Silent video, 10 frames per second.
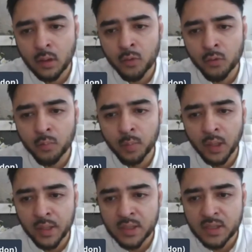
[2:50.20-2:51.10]
owned
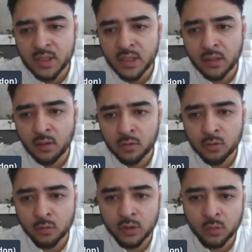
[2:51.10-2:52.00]
by CJ
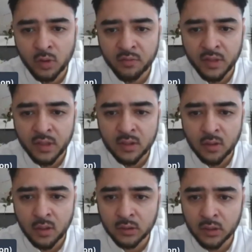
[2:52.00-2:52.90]
Dassel, which is one of
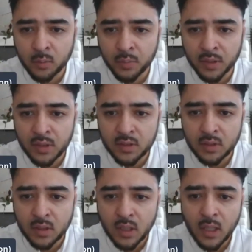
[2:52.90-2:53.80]
India's largest companies.
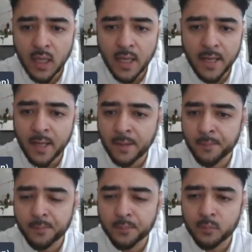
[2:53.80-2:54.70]

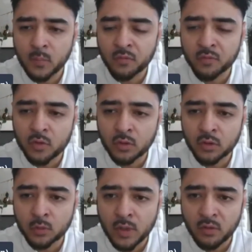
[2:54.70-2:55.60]
Over
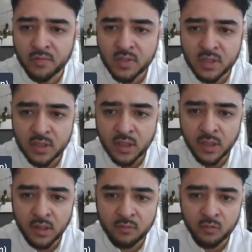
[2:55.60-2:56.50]
220 offices in
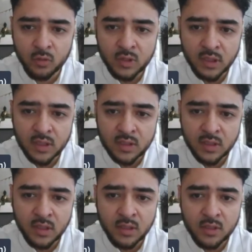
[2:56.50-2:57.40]
India, 40 years
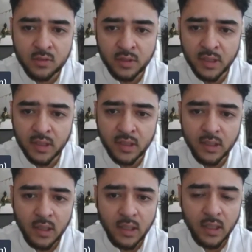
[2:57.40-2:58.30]
in the industry,
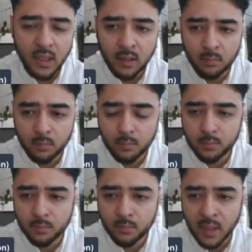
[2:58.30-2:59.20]

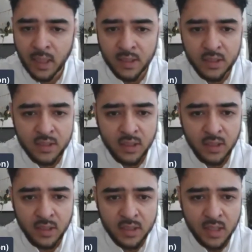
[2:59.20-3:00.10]
and it's
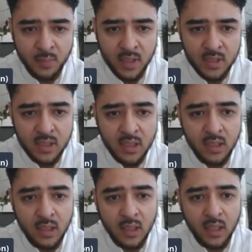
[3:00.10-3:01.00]
an MNC.